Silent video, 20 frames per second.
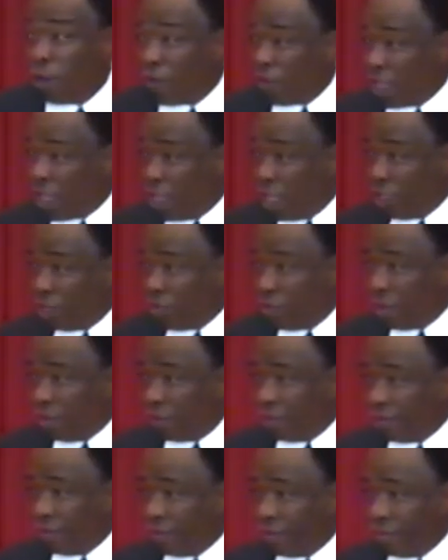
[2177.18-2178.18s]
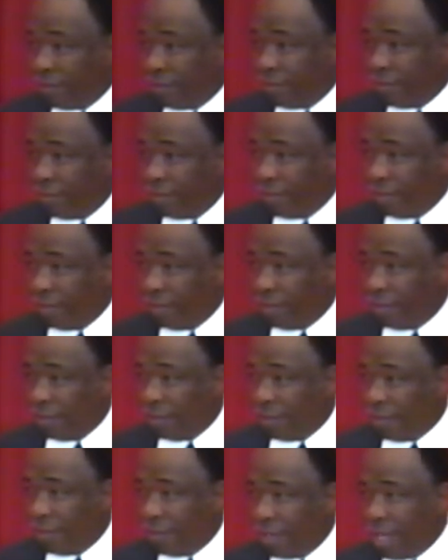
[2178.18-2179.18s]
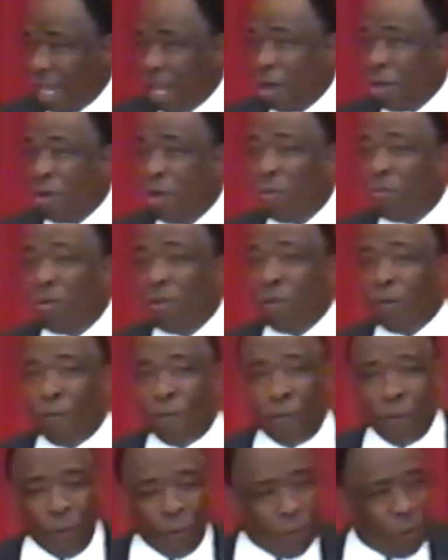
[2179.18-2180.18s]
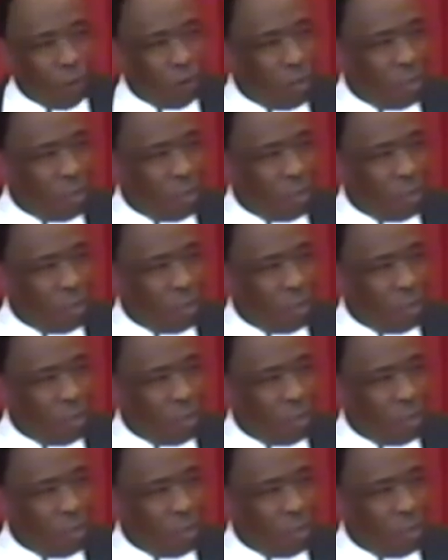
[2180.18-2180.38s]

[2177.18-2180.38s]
over the country? Now, don't be a fool.